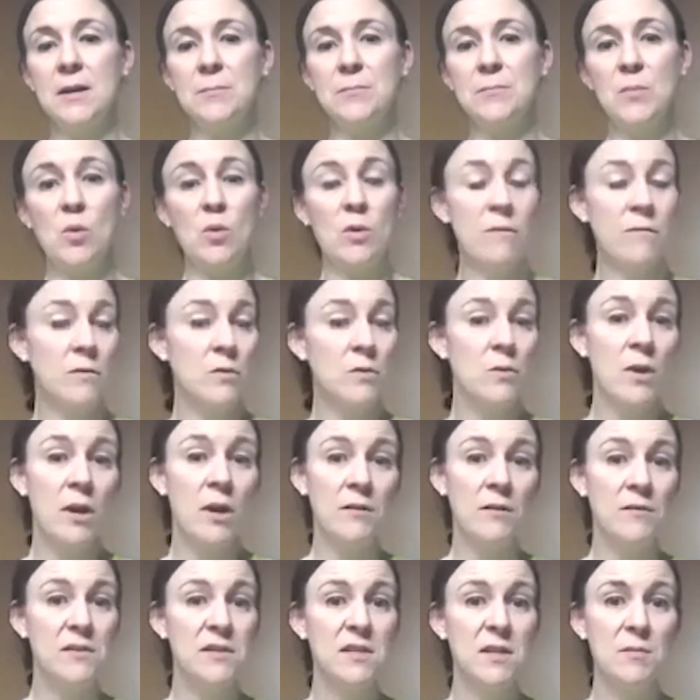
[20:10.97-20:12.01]
or if you
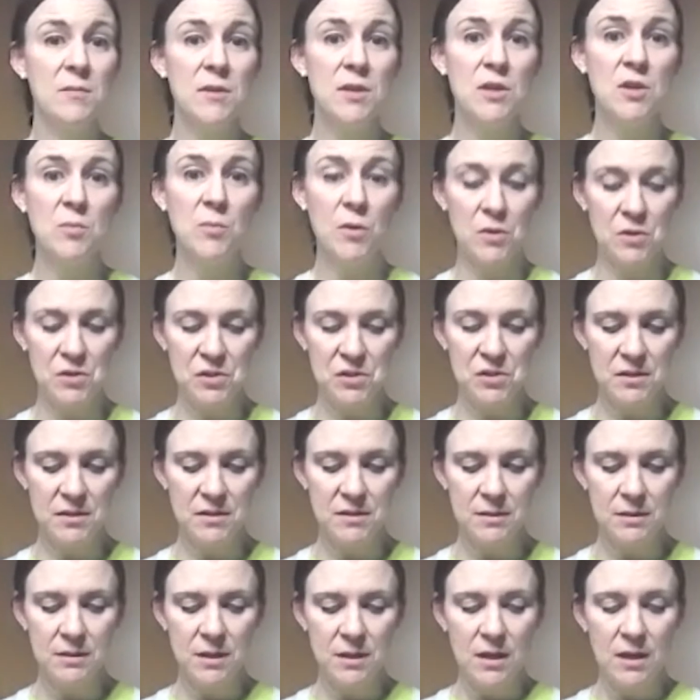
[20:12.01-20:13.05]
have some that you
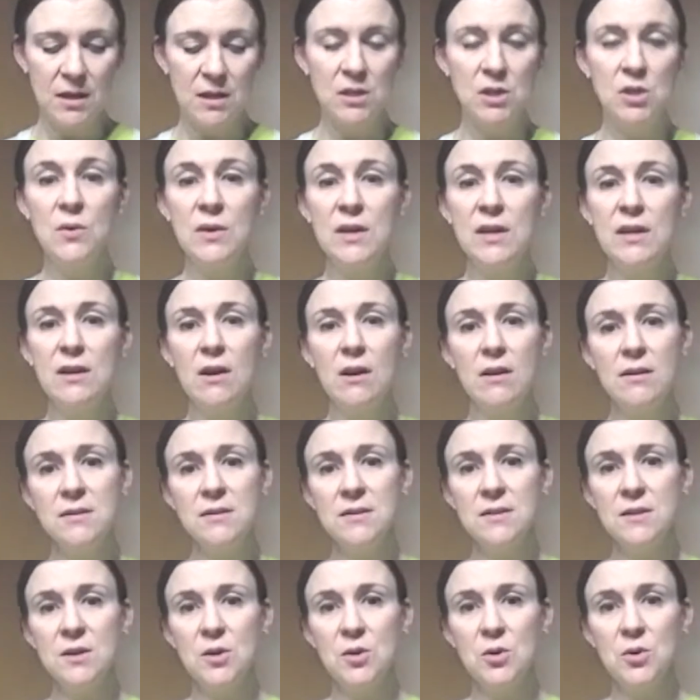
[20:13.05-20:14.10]
purchased, you can
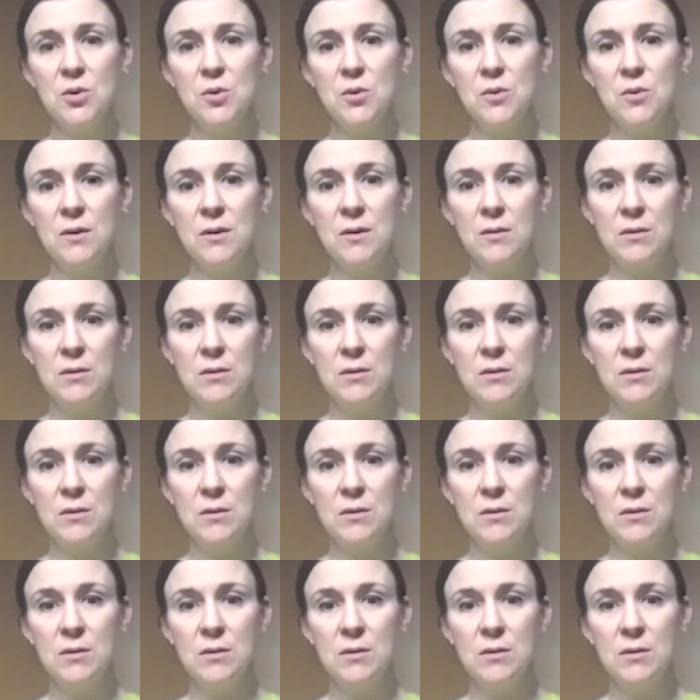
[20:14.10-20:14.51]
also